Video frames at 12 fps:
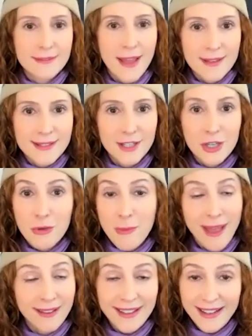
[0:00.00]
as a
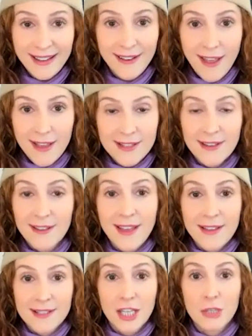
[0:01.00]
humanity and as
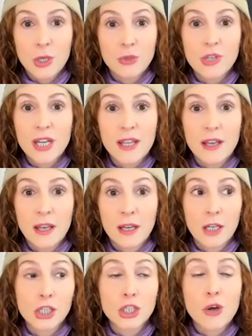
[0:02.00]
a community, a
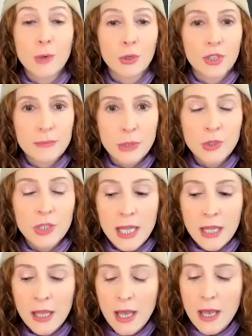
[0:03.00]
global community.